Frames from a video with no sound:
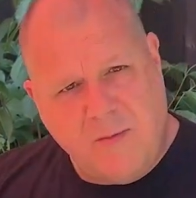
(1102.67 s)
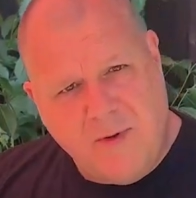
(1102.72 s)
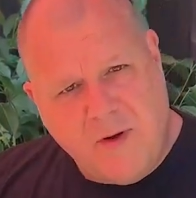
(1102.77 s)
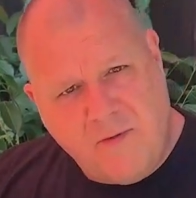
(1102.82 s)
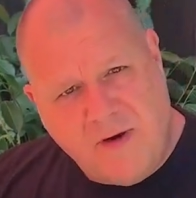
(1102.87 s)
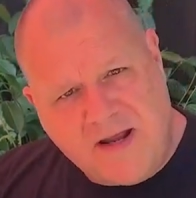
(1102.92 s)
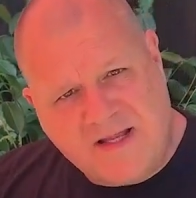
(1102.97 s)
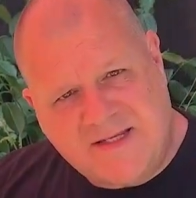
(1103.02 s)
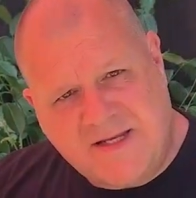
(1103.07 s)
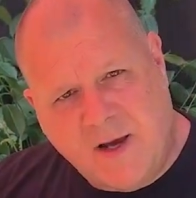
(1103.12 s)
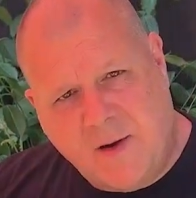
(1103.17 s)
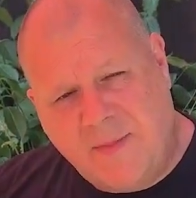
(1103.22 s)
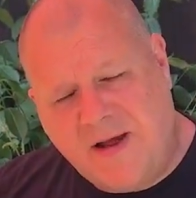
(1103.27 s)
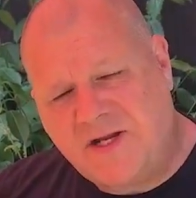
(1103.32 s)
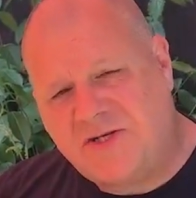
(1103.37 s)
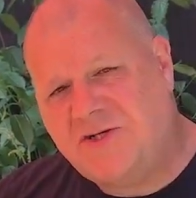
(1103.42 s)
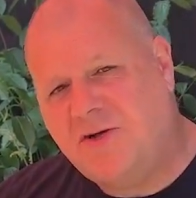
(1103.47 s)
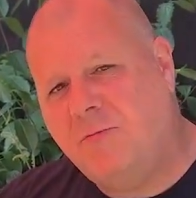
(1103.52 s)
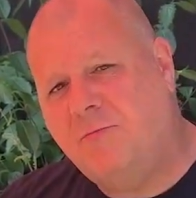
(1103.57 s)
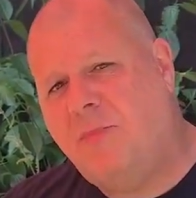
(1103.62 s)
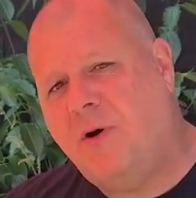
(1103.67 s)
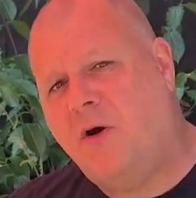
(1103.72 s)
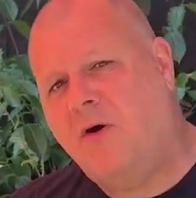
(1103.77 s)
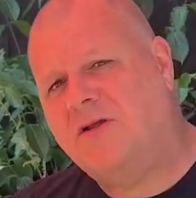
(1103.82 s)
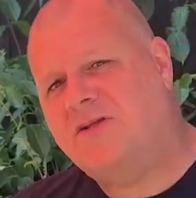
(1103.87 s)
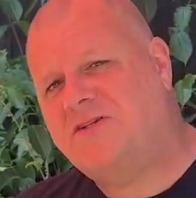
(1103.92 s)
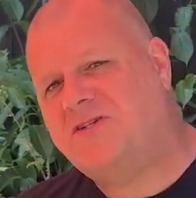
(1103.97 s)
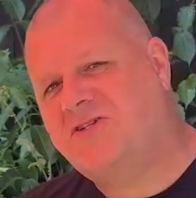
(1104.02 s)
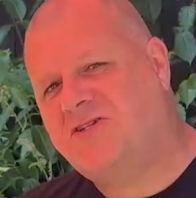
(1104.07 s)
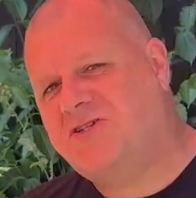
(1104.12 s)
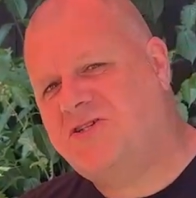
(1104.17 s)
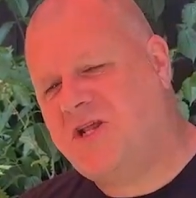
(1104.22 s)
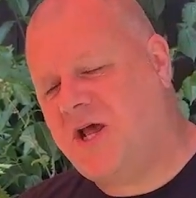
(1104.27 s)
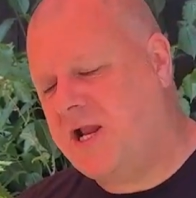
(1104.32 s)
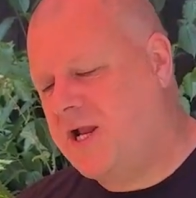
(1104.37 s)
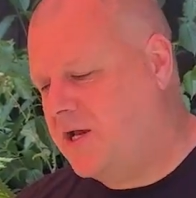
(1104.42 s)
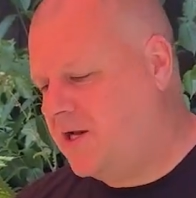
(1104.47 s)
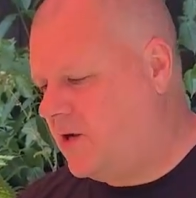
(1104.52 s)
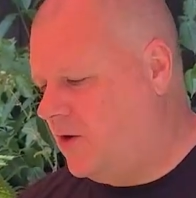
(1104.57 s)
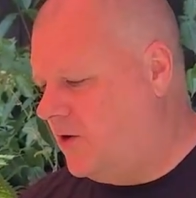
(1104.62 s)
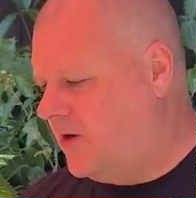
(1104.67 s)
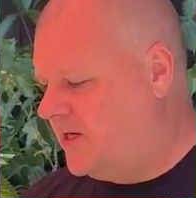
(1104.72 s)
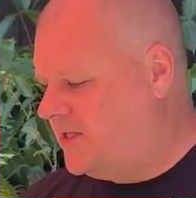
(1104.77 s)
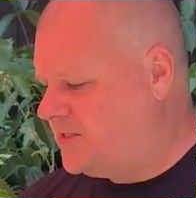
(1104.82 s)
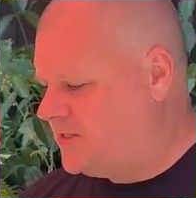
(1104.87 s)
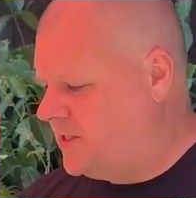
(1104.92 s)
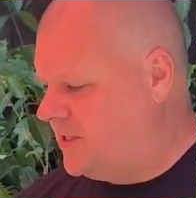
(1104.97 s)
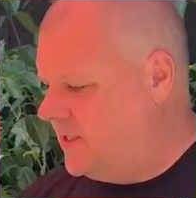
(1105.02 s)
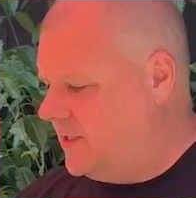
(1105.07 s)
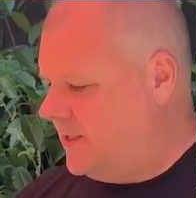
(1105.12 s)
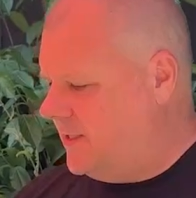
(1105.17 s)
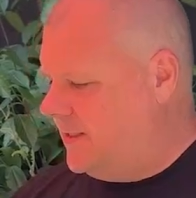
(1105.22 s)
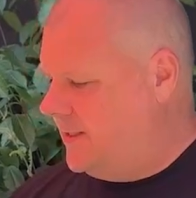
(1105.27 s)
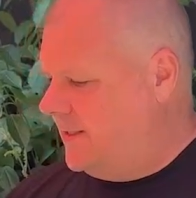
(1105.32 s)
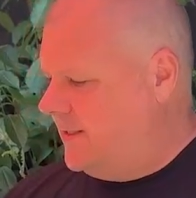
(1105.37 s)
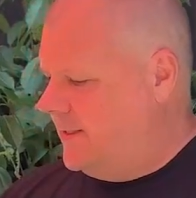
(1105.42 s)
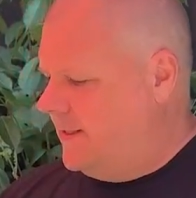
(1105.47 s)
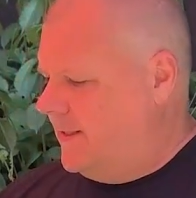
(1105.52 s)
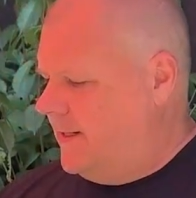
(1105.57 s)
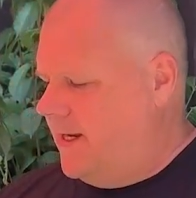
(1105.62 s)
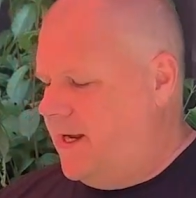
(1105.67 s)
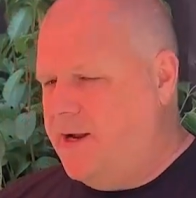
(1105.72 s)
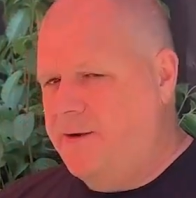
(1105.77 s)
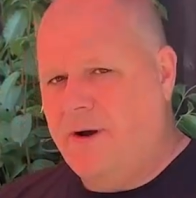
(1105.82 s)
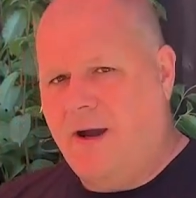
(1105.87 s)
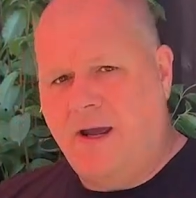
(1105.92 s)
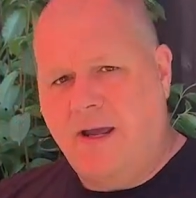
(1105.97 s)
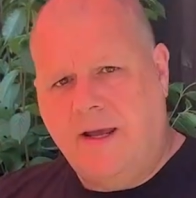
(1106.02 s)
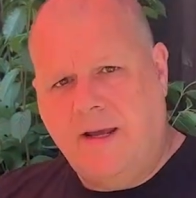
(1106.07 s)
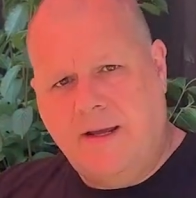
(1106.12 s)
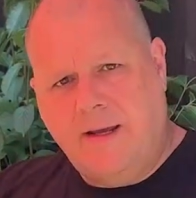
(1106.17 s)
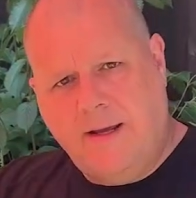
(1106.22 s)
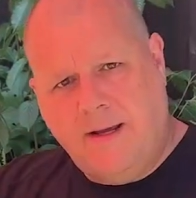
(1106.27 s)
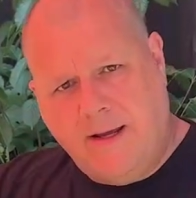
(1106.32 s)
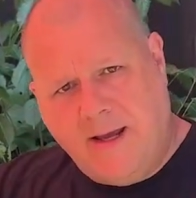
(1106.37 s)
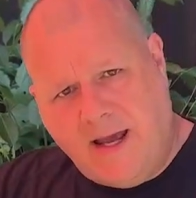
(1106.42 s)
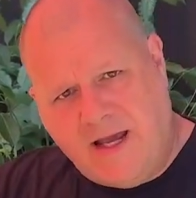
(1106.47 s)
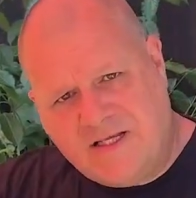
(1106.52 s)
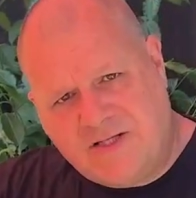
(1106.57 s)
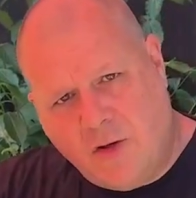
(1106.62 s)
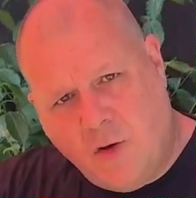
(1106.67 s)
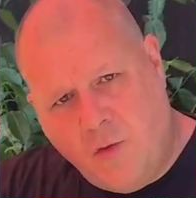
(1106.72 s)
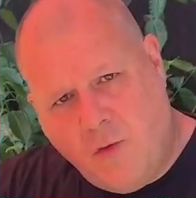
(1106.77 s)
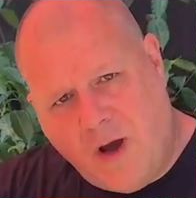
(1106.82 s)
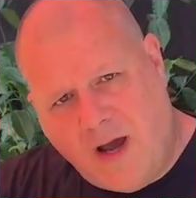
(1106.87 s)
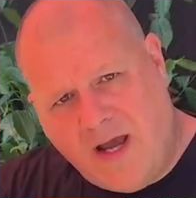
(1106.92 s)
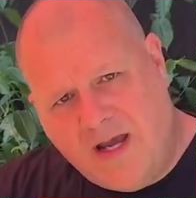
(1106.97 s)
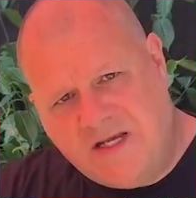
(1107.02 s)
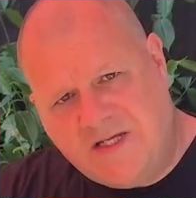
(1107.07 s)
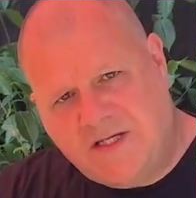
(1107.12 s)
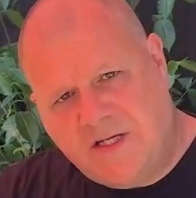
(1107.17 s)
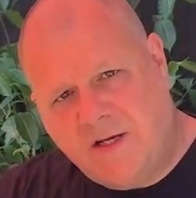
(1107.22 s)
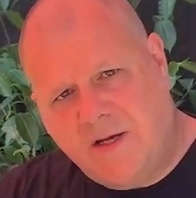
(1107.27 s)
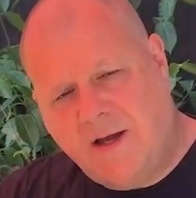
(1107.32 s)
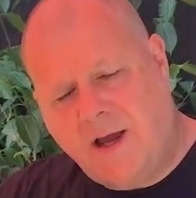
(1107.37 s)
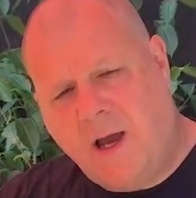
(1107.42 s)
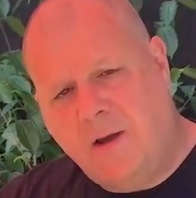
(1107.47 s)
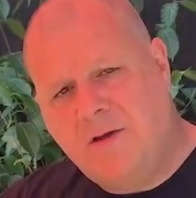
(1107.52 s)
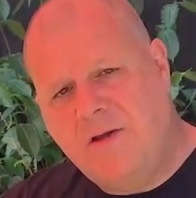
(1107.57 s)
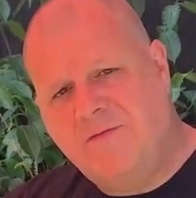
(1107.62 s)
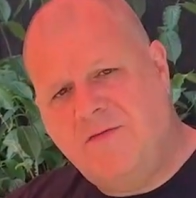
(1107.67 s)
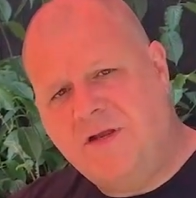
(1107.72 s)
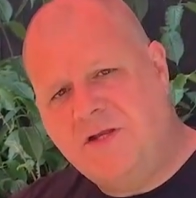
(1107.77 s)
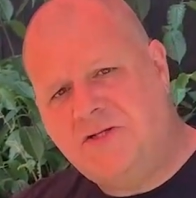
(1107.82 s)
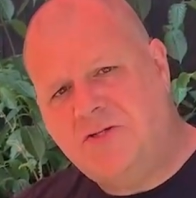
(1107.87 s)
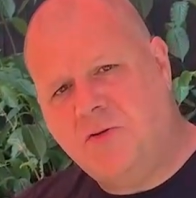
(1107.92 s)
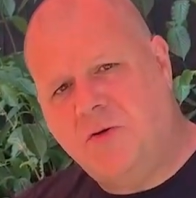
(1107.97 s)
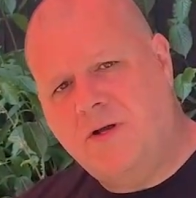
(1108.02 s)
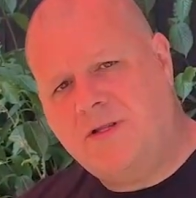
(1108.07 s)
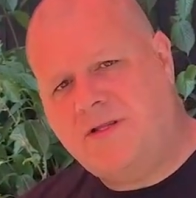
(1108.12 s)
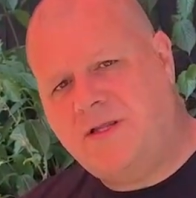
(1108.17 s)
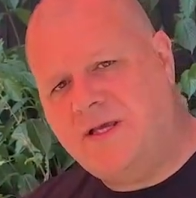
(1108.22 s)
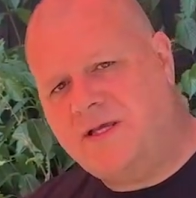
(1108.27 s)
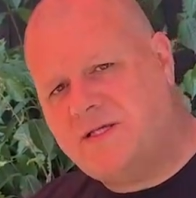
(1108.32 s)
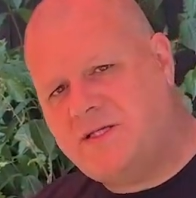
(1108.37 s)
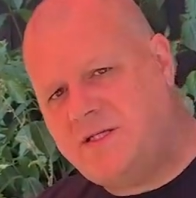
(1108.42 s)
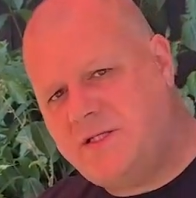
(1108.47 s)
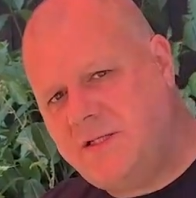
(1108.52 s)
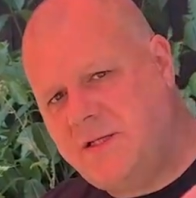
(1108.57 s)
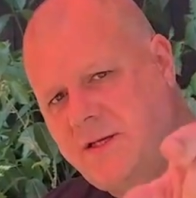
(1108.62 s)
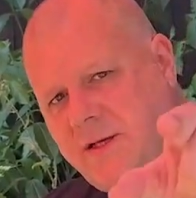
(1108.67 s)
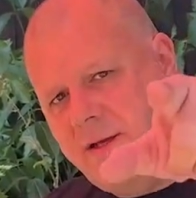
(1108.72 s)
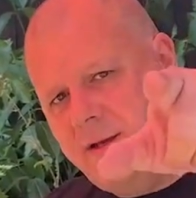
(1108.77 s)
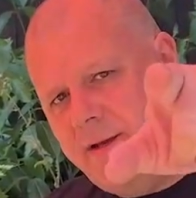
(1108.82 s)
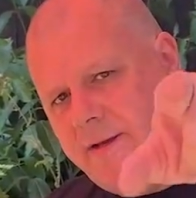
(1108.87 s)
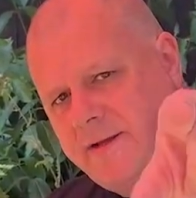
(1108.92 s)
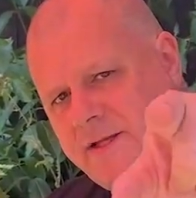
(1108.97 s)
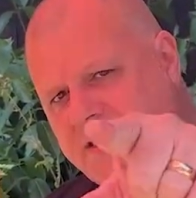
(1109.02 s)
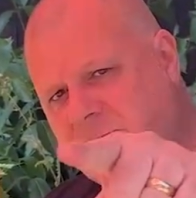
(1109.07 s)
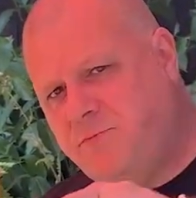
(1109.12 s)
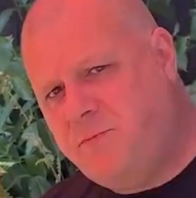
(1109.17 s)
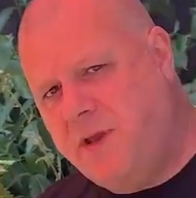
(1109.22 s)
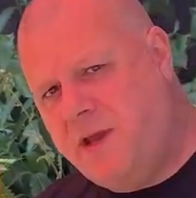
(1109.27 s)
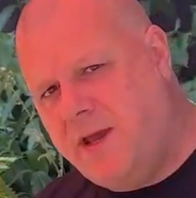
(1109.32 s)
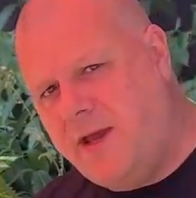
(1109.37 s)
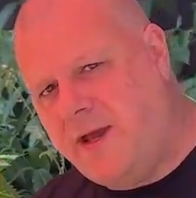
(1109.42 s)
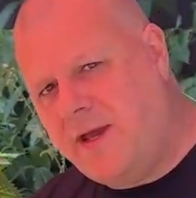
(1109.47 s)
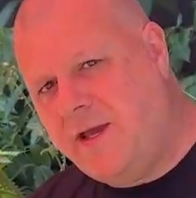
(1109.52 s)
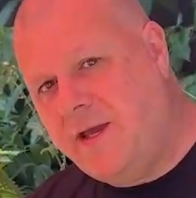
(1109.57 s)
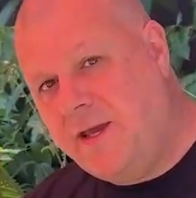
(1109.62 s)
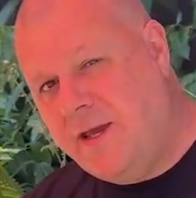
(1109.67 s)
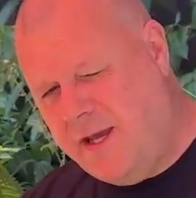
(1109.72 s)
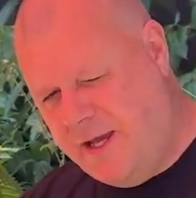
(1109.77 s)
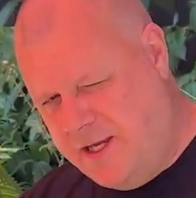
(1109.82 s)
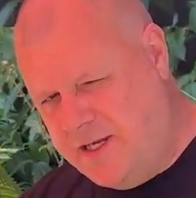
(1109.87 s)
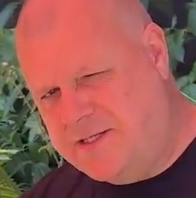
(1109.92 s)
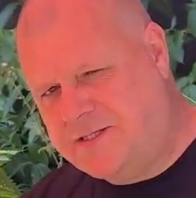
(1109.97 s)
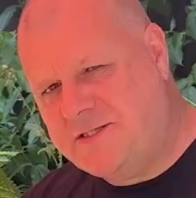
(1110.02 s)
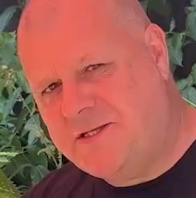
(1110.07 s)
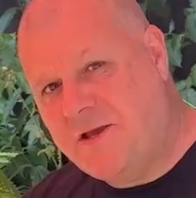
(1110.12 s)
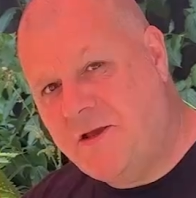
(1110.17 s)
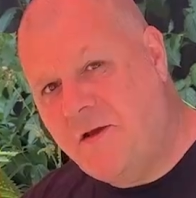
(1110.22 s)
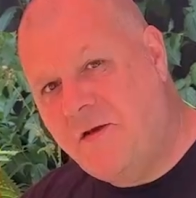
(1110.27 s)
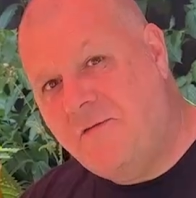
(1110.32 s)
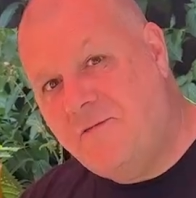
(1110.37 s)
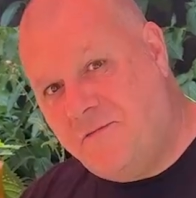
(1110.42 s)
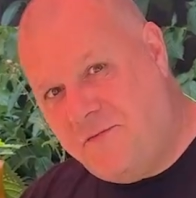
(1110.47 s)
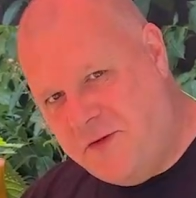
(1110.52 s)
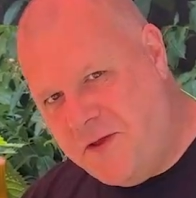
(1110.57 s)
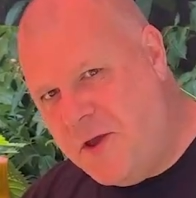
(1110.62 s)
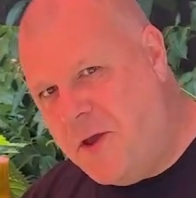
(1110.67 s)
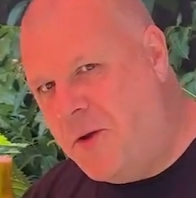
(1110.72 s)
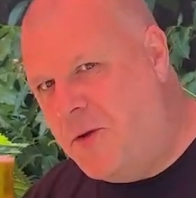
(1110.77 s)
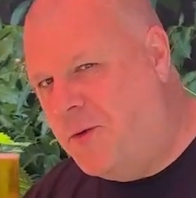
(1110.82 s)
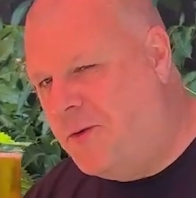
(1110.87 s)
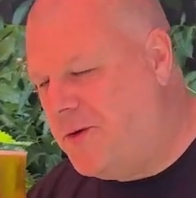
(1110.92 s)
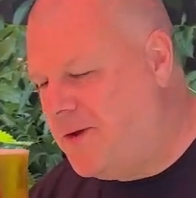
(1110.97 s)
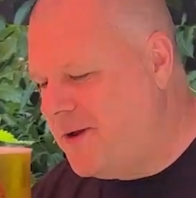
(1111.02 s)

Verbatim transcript: Moretti, I'm actually on pints of Stella, guys. Anyway, as always, hope you've enjoyed this. This beer is for you.